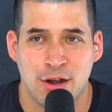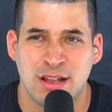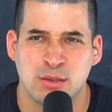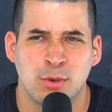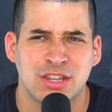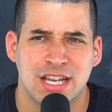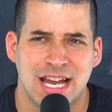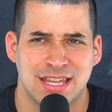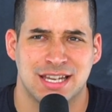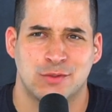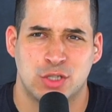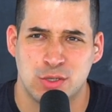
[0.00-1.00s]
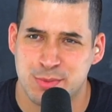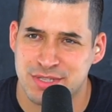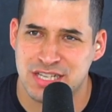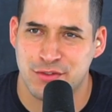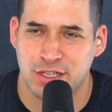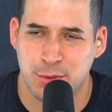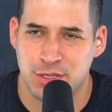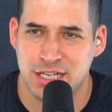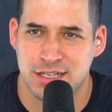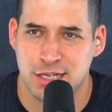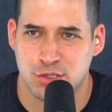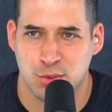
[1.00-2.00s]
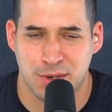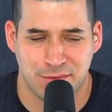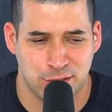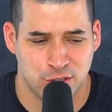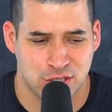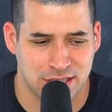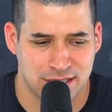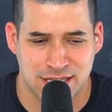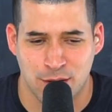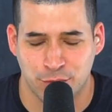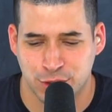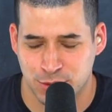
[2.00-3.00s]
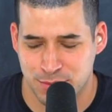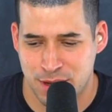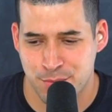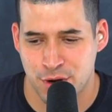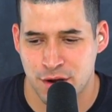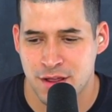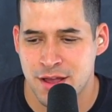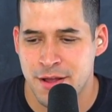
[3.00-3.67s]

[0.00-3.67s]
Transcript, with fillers: And the one thing I think of too, specifically with the Industrial Revolution, that's helpful to remember